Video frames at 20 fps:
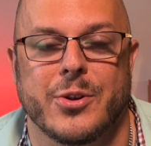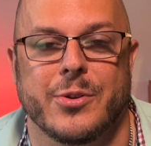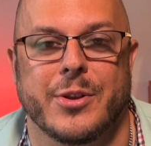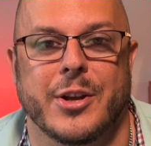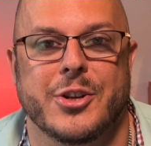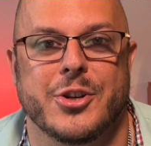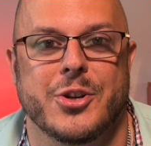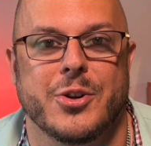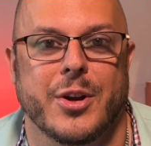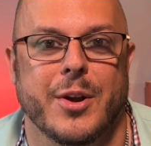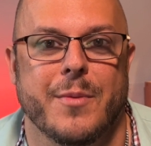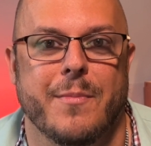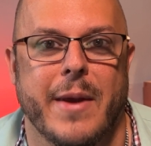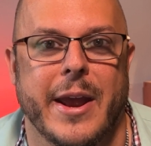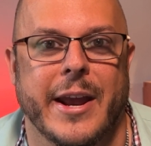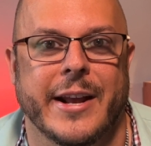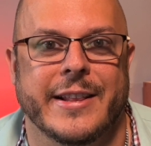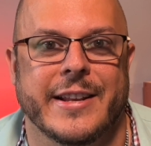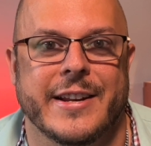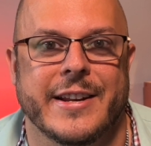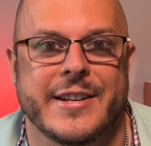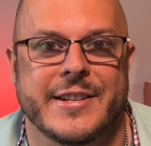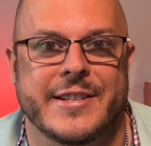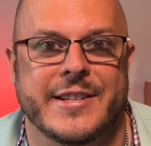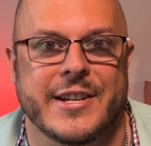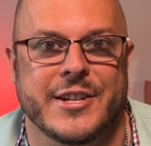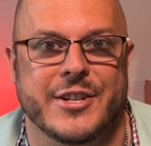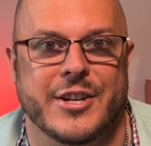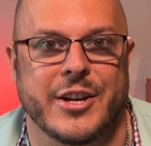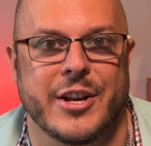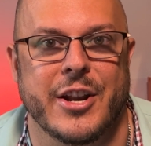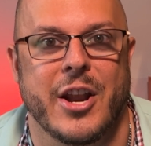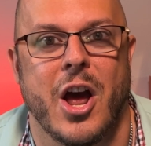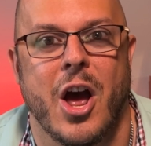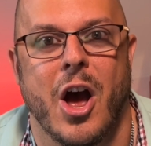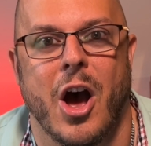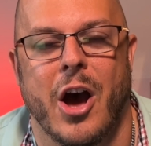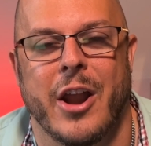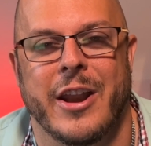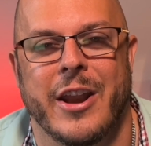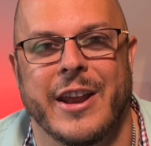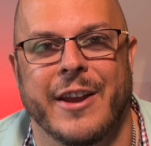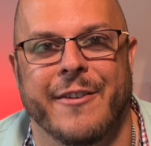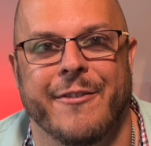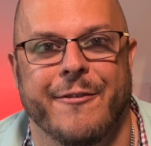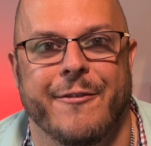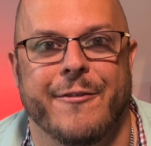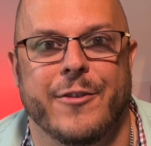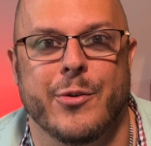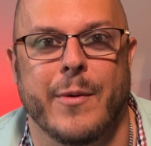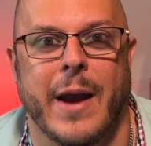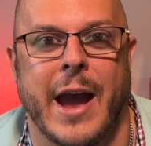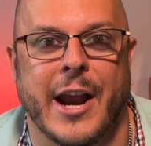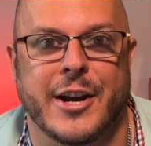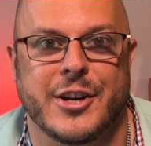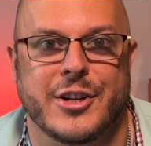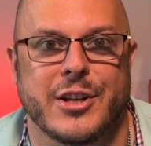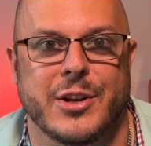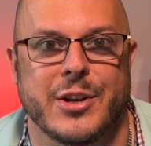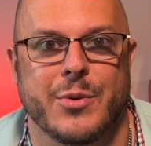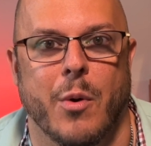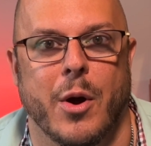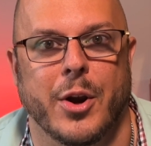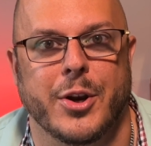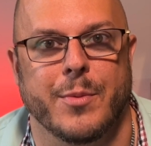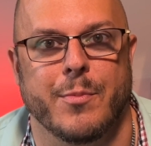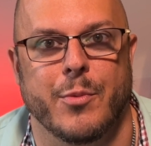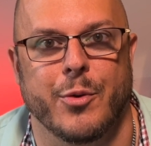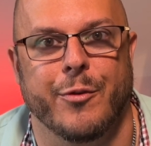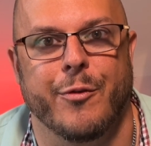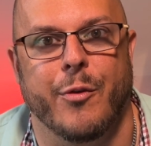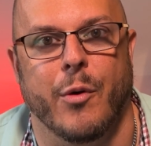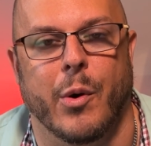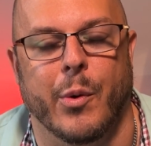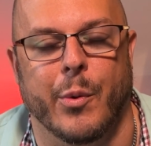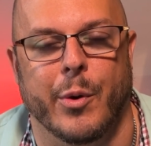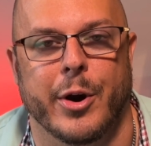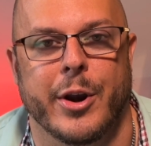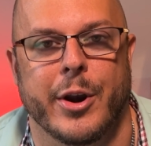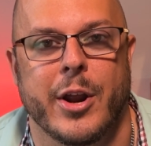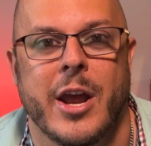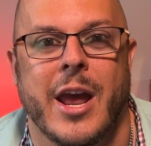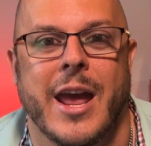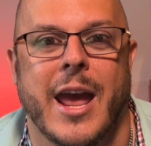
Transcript: that you can make the decision on if you actually want to move forward